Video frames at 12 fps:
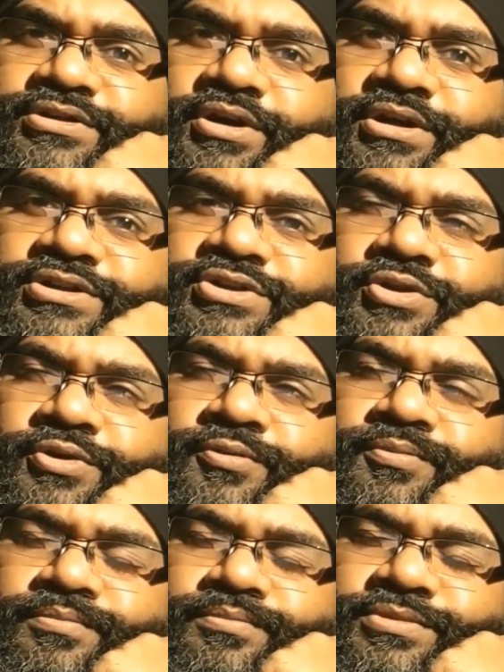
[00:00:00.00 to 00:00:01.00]

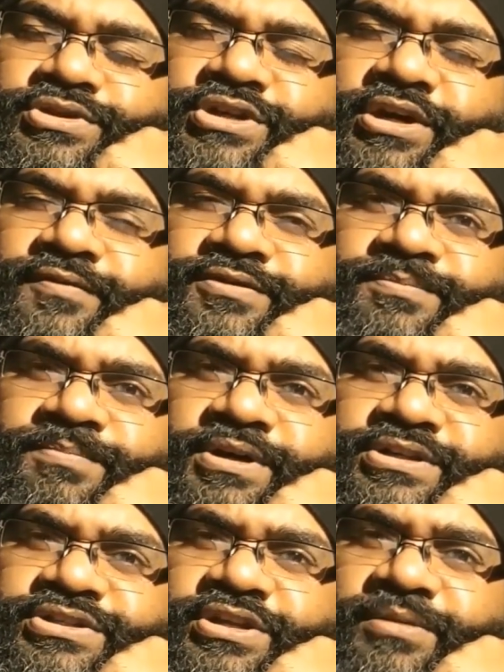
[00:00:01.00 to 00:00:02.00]
also Derf's
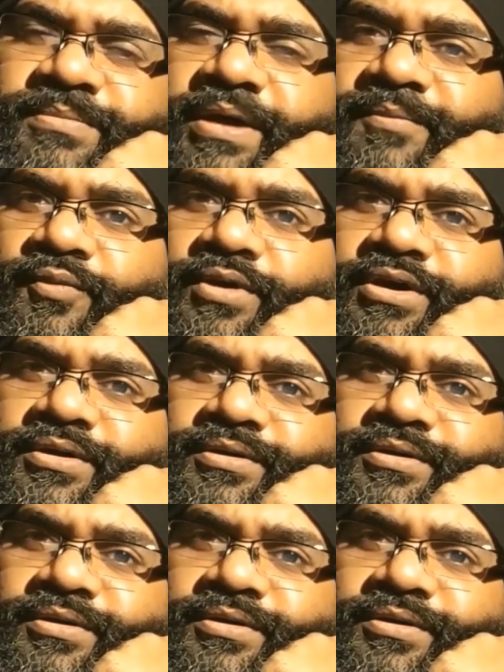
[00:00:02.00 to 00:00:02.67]
personal memoir,